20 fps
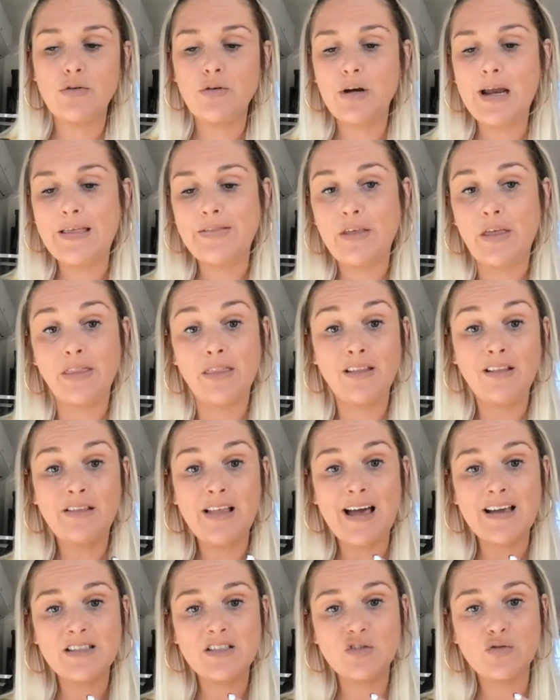And then the
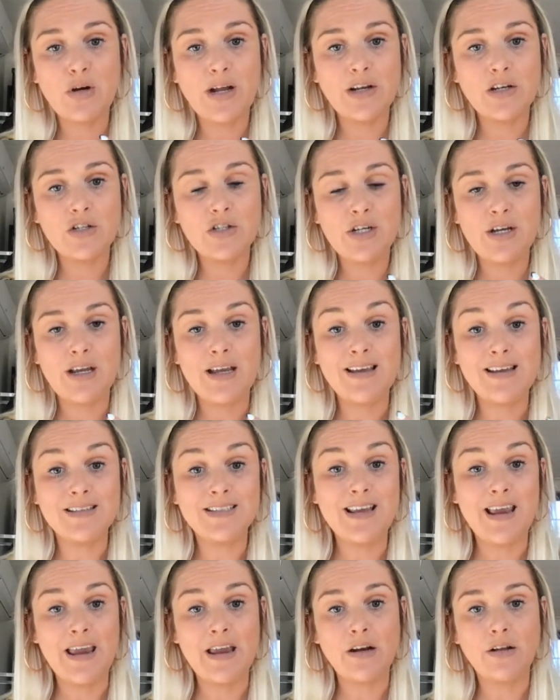last strategy is
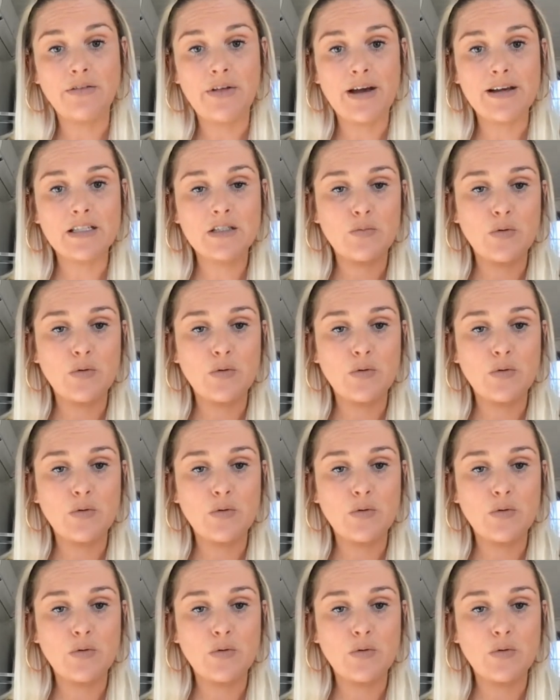analyze,